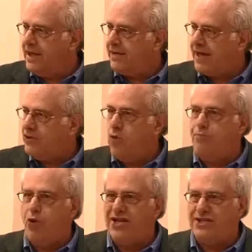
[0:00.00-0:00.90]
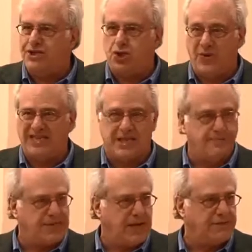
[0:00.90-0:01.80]
they've got no point to squeeze
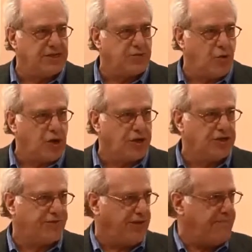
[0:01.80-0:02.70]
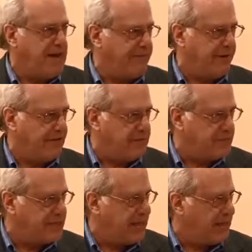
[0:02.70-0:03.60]
themselves as workers for the benefit of
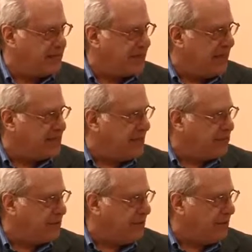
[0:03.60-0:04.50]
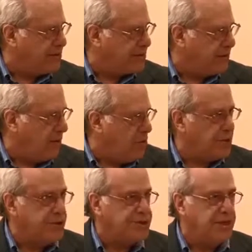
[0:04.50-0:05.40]
themselves as
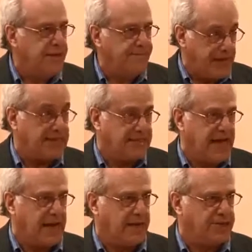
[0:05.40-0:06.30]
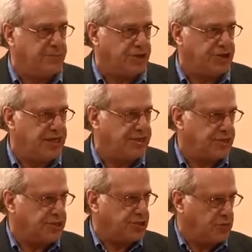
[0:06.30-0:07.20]
owners. Makes exactly as much sense
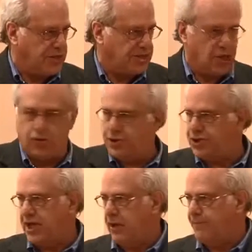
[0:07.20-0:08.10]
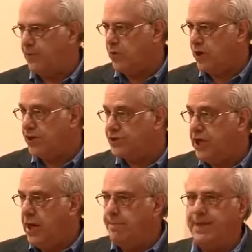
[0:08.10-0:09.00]
as to squeeze the owners to help the workers,
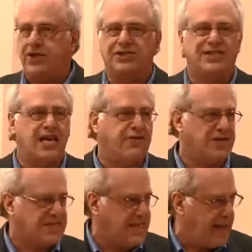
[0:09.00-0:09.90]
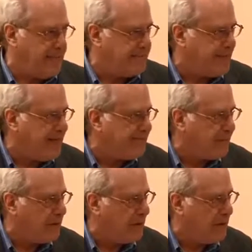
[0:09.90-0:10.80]
because they're the same
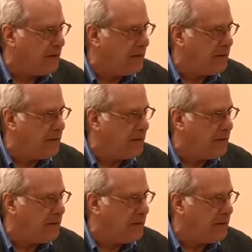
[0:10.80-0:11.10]
people.